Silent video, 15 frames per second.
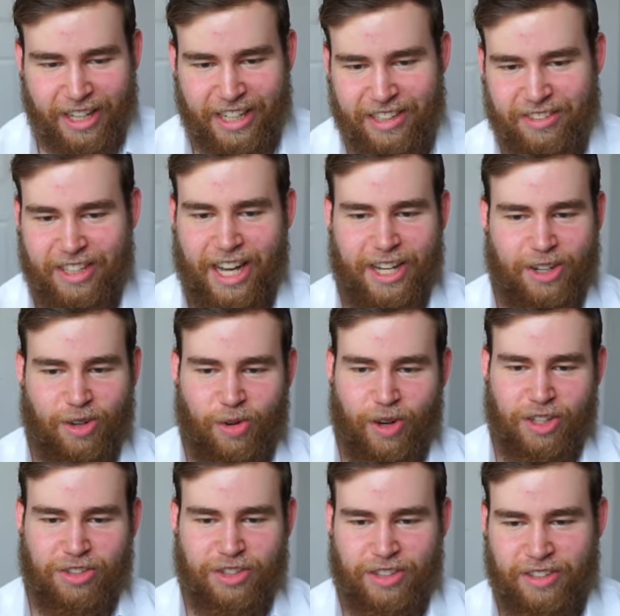Like, is that your
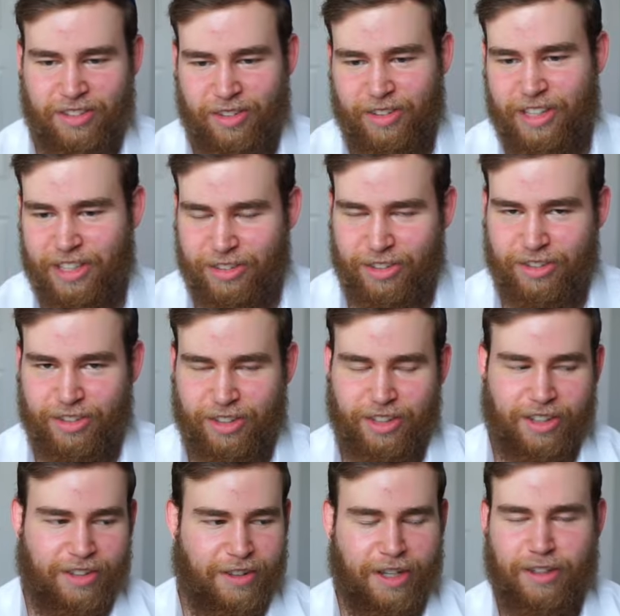question? Turn these
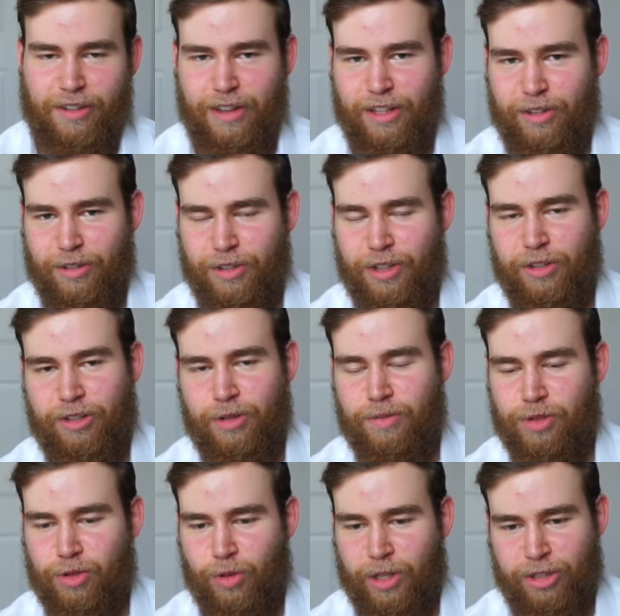into into little
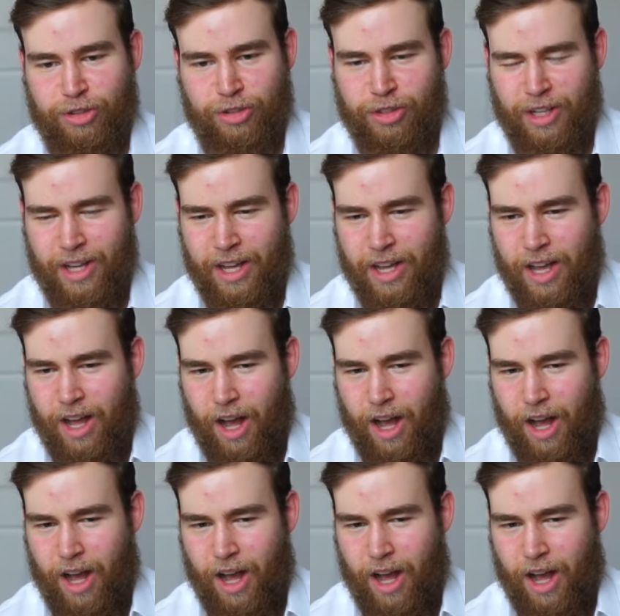YouTube shorts?